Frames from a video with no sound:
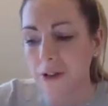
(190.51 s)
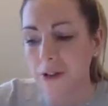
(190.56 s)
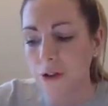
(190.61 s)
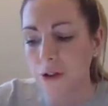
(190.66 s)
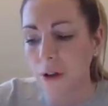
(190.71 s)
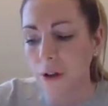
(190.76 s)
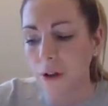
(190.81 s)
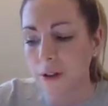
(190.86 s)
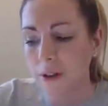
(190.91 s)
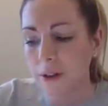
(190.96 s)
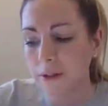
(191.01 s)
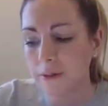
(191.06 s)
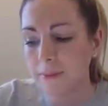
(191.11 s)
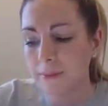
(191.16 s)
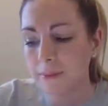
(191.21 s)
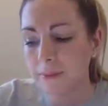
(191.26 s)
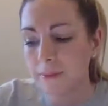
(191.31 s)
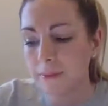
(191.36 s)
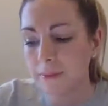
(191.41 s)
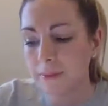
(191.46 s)
dog.
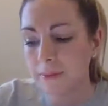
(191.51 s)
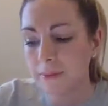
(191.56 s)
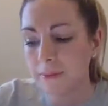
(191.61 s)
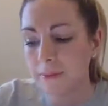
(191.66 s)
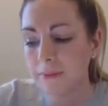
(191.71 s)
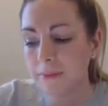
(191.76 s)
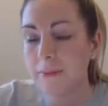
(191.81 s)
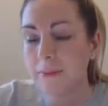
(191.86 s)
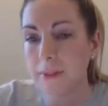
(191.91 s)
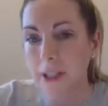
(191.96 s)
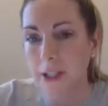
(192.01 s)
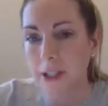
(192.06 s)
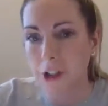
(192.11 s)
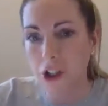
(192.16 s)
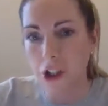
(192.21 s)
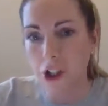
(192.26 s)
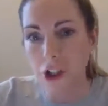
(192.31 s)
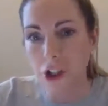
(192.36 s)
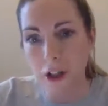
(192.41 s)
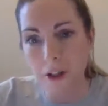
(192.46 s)
Then
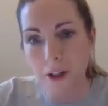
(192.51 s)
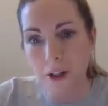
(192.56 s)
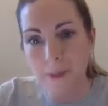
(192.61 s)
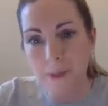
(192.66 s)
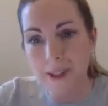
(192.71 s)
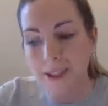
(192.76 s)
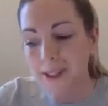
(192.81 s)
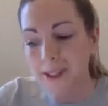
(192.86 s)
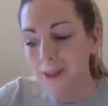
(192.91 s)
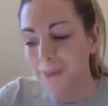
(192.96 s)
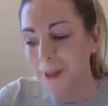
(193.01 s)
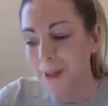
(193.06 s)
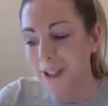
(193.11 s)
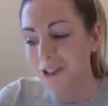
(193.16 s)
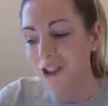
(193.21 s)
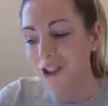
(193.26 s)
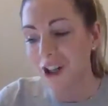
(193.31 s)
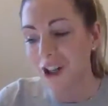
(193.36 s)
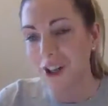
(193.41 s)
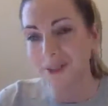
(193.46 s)
she showed me this
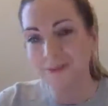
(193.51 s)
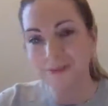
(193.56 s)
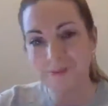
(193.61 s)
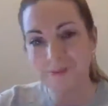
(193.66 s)
picture.